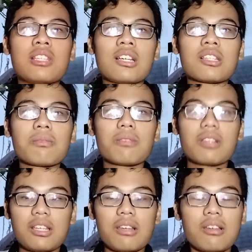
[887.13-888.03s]
just
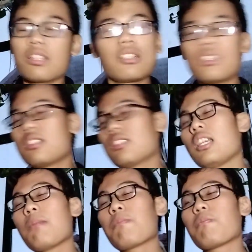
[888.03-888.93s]

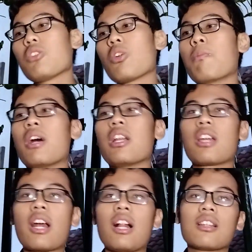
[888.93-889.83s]
keep your body
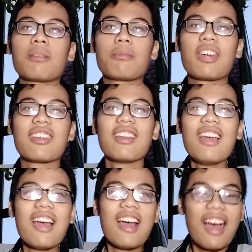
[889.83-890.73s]
healthy, man.
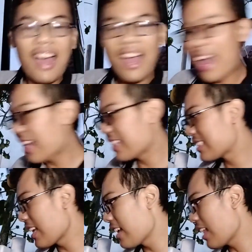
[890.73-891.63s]
I
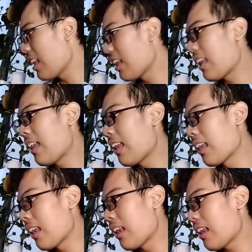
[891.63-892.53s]
stayed
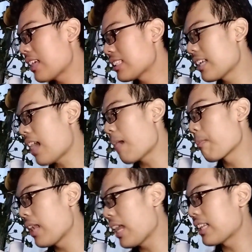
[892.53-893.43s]

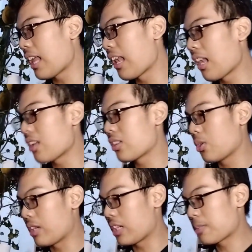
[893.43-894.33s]
up late a lot
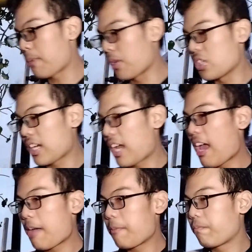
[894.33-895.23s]
during this project,
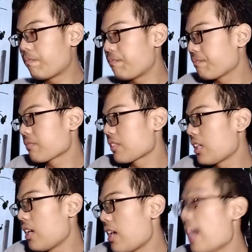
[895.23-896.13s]

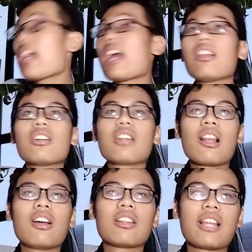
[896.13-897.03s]
and I learned a
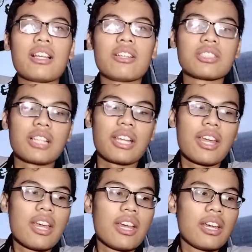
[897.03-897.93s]
lot, honestly.
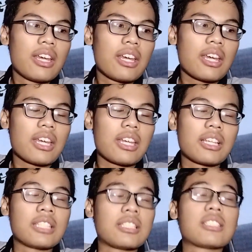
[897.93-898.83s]

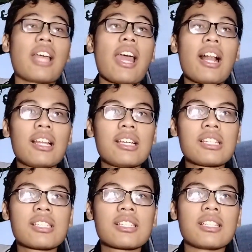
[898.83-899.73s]
This is
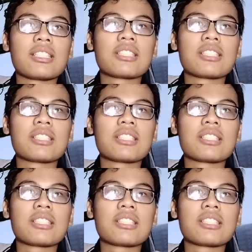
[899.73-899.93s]
hellish, this